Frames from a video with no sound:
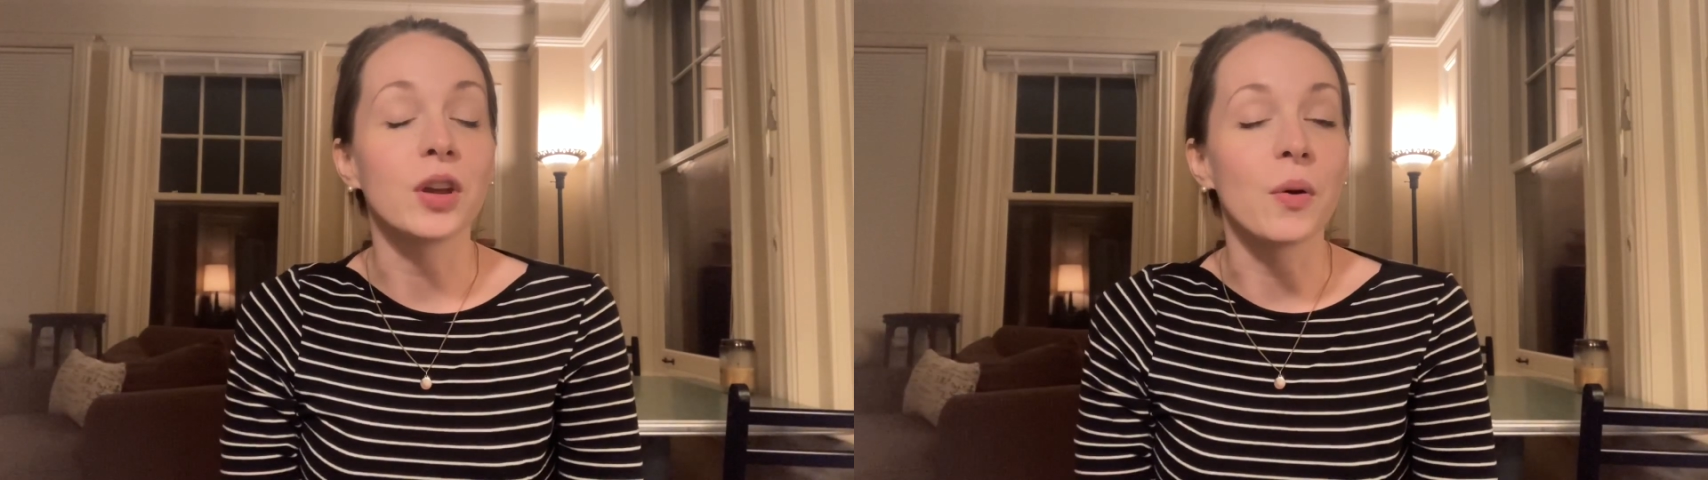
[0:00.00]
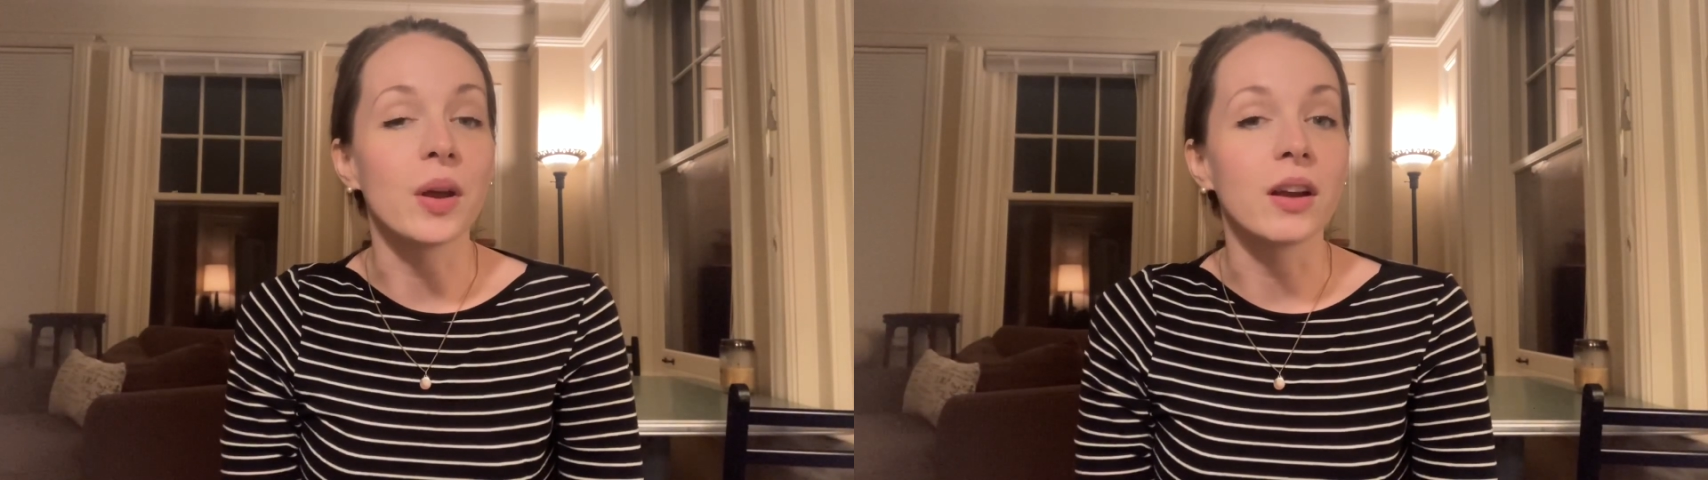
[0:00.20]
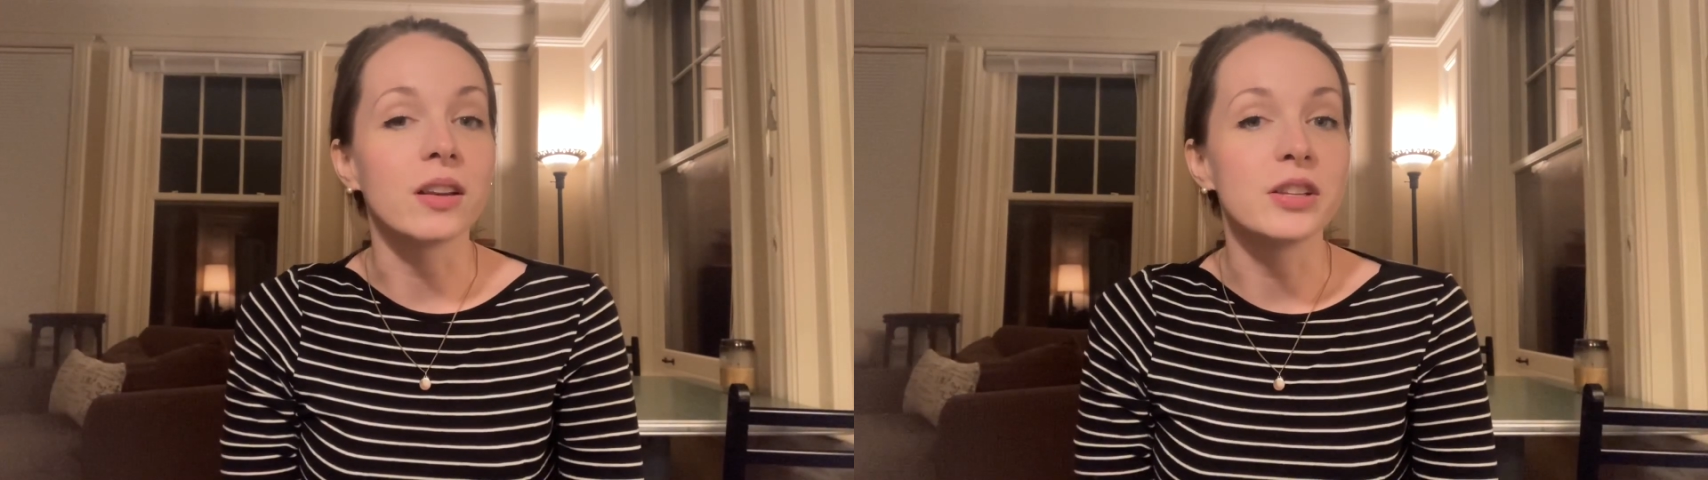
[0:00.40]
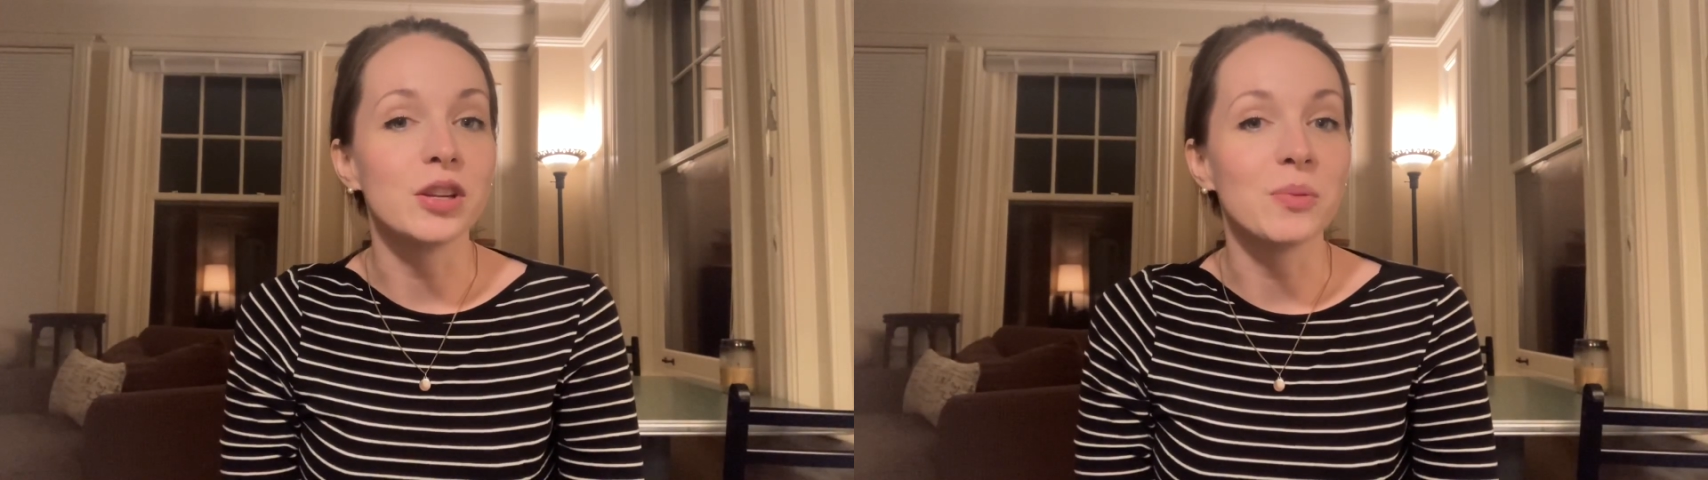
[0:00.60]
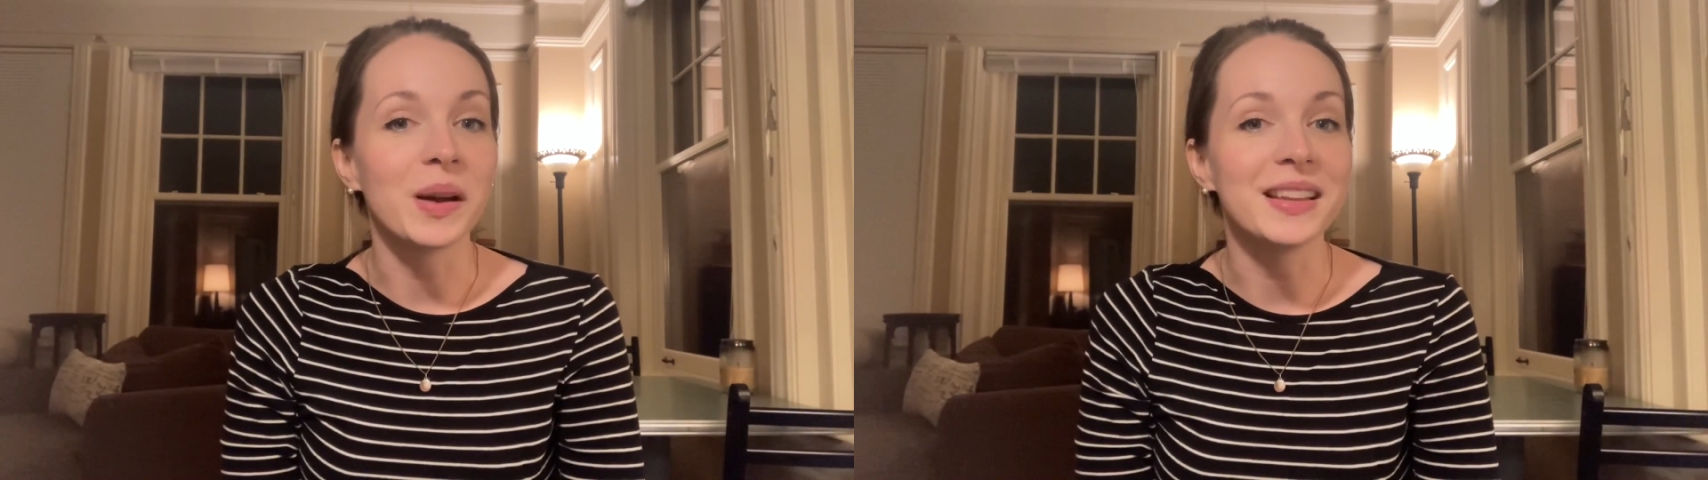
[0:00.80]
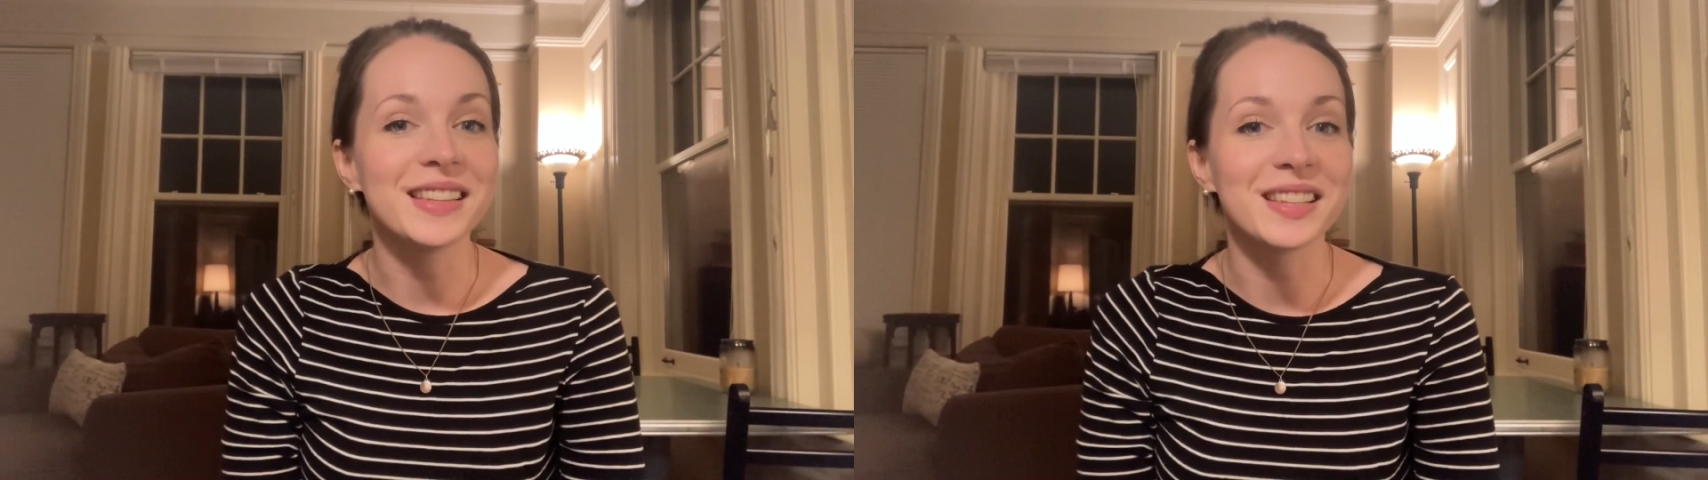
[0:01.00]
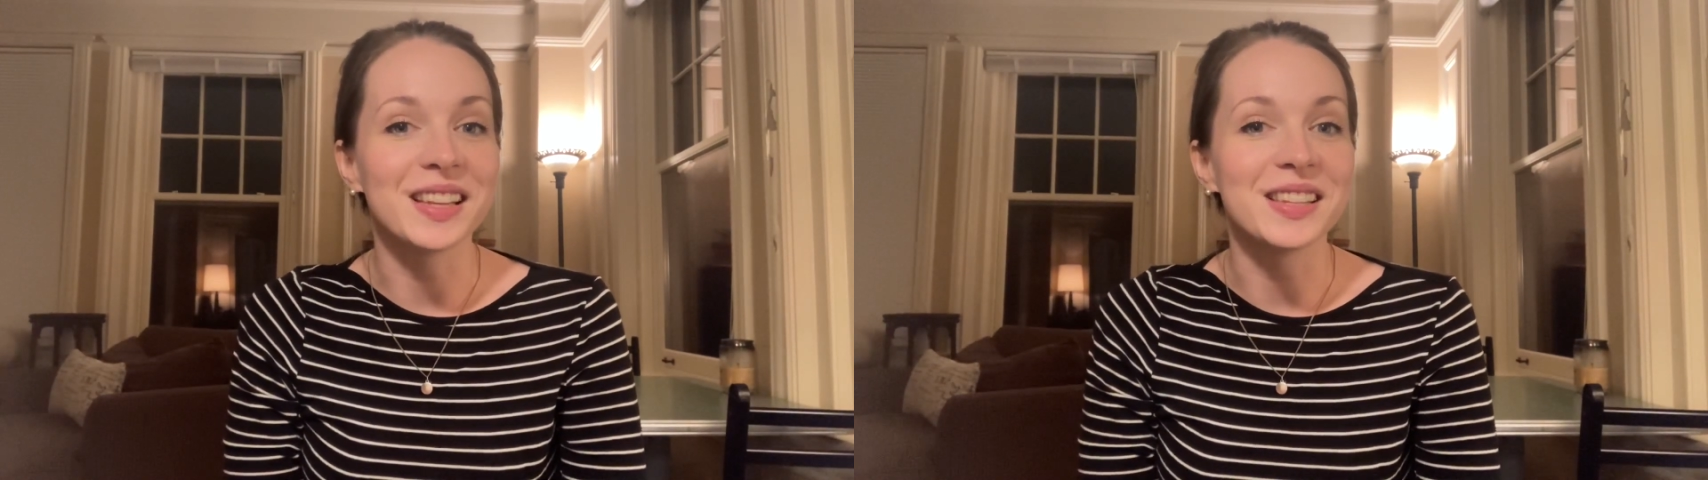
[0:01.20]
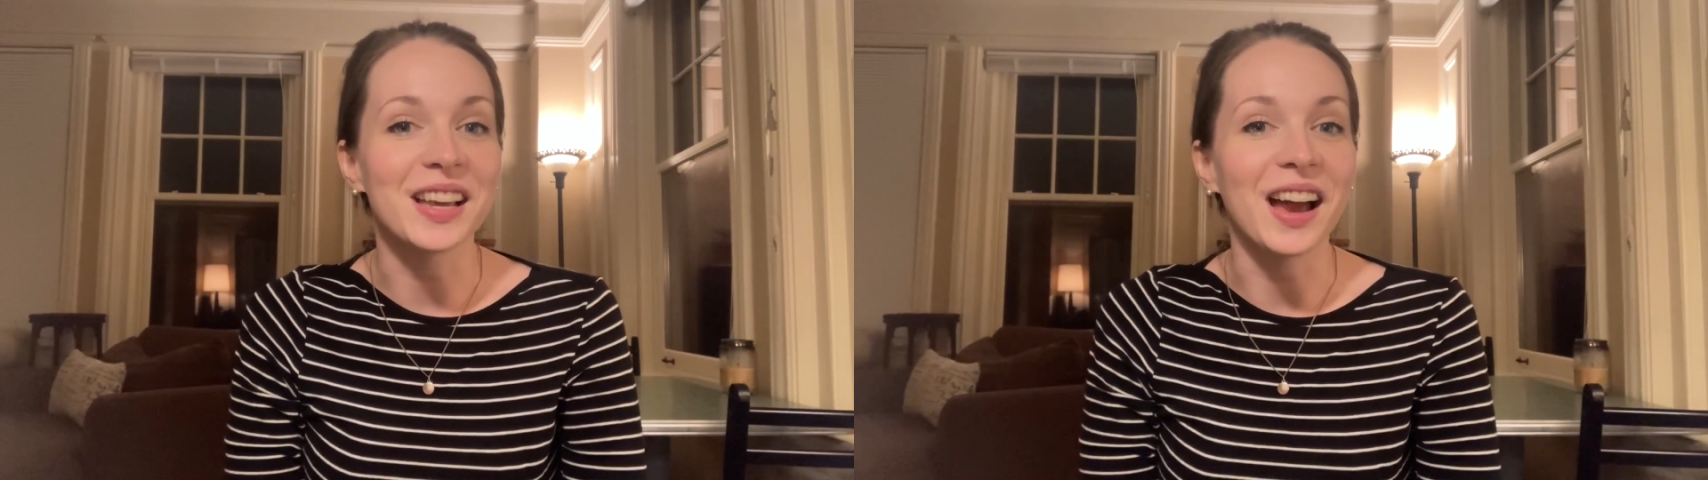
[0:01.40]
going on 2 months since